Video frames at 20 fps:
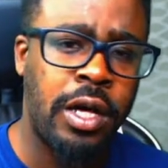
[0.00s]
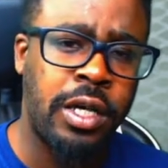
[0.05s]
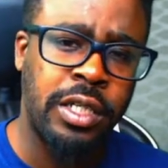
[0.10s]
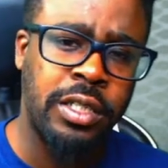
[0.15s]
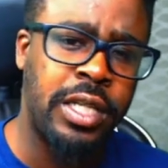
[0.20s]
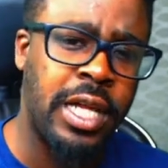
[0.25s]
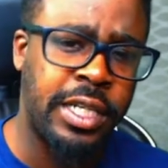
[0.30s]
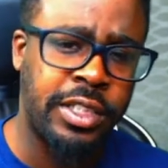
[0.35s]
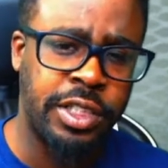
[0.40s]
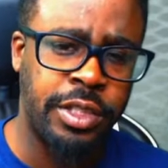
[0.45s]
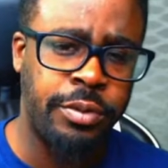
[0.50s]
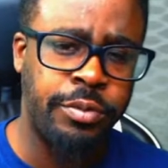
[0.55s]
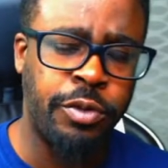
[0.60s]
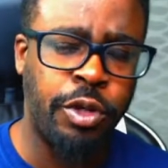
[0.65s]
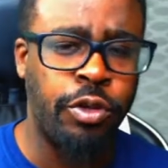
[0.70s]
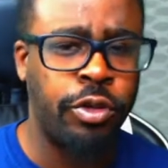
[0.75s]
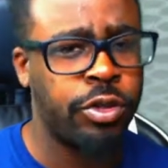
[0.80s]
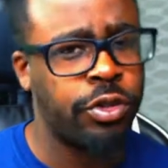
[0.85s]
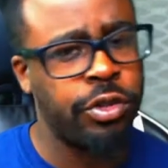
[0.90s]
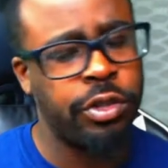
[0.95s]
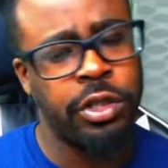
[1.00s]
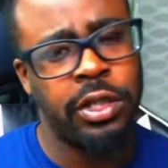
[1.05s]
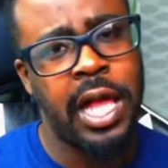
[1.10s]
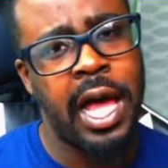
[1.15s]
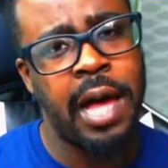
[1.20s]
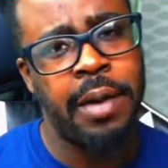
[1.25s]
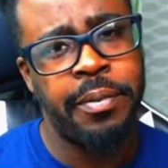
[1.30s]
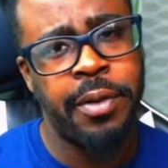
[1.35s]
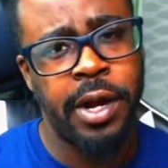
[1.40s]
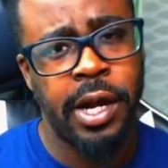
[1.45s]
collection, going through the
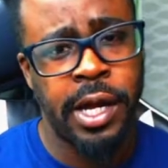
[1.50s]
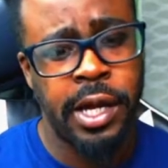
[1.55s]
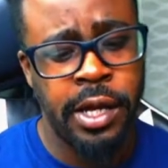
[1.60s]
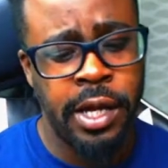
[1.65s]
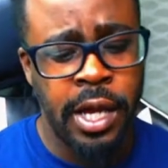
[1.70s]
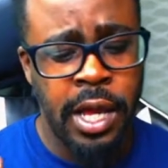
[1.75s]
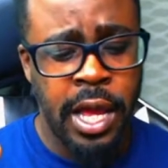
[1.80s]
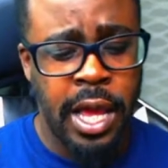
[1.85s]
library,